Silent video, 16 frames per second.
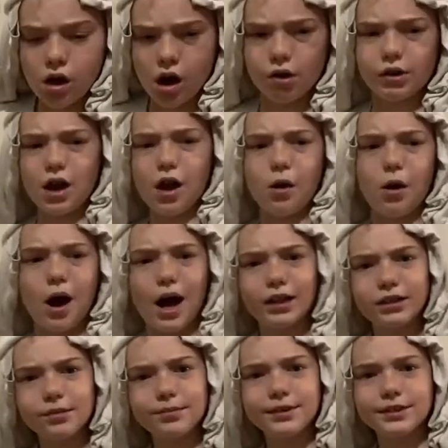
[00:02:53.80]
Oh no, I
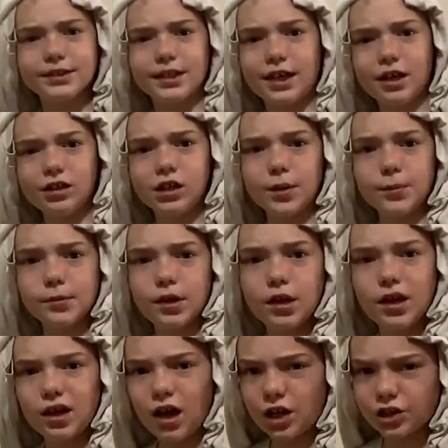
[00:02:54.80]
didn't mean to kill him.
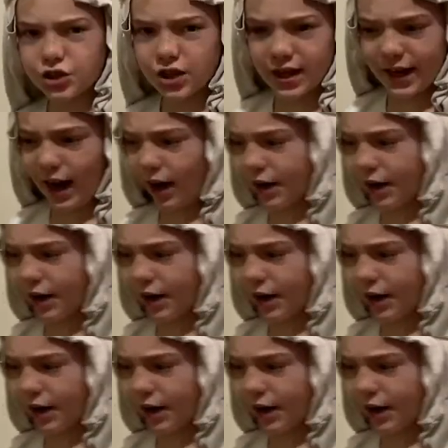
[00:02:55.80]
I should get